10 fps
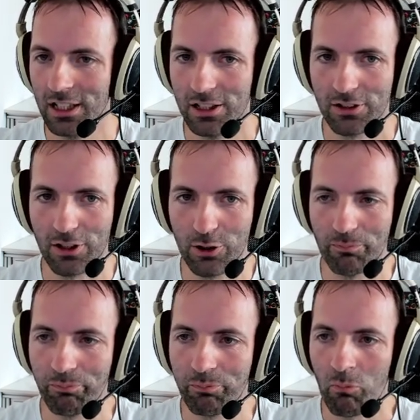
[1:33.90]
So
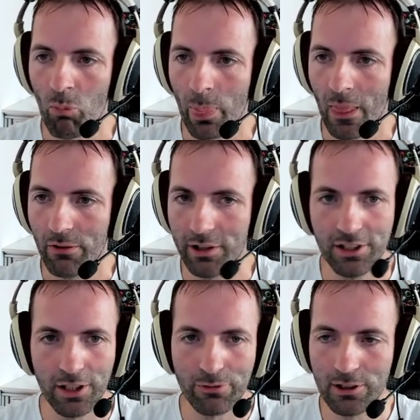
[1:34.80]
very
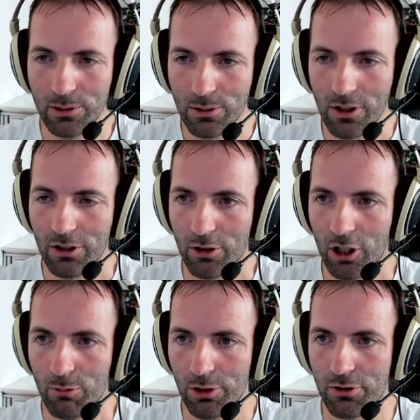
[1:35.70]
different look,
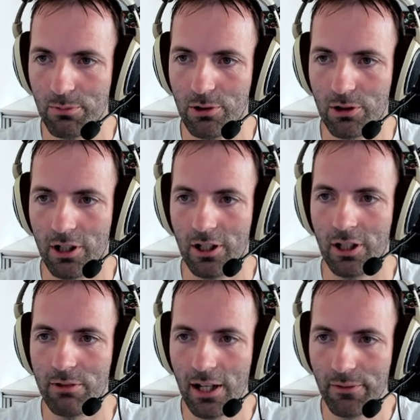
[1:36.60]
uh, much more uh,
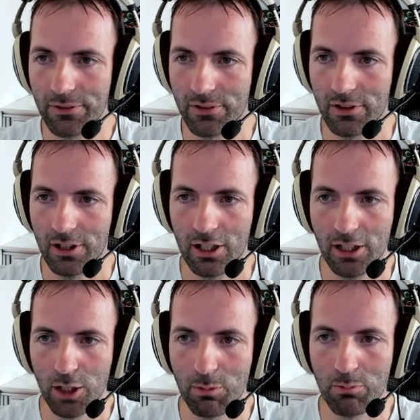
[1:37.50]
revs, uh, a
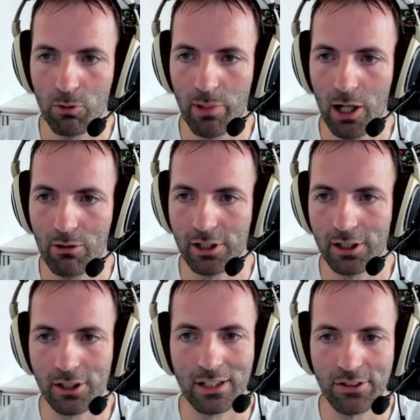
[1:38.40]
little bit more power and a
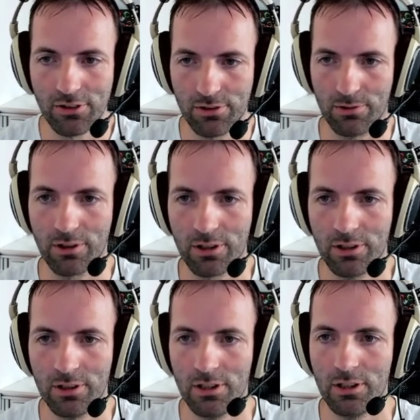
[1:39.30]
little less torque.
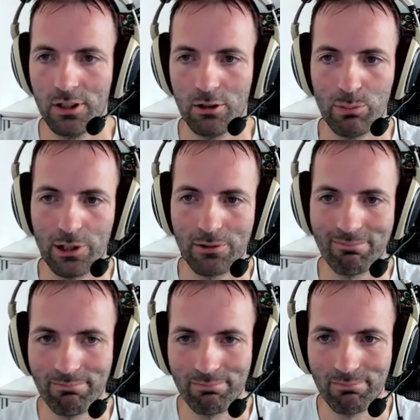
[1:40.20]
But
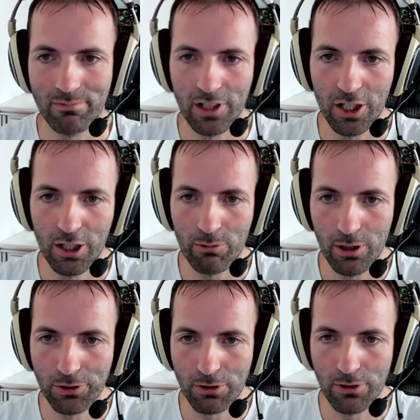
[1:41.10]
uh, we
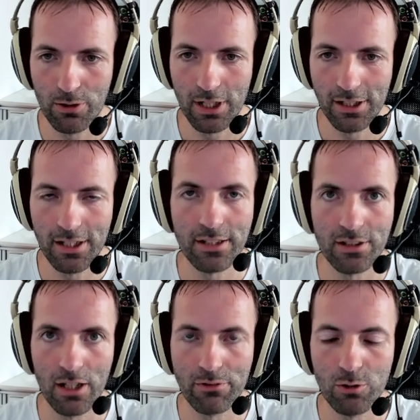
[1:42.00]
also know that it has
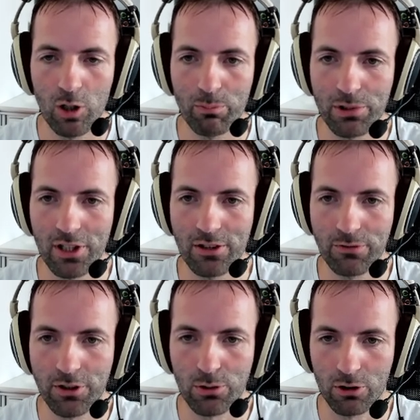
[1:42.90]
71% of
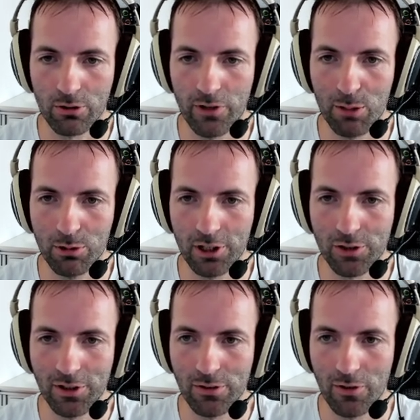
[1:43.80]
the torque available at
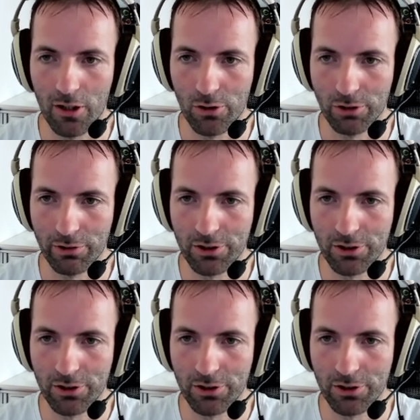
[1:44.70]
2500.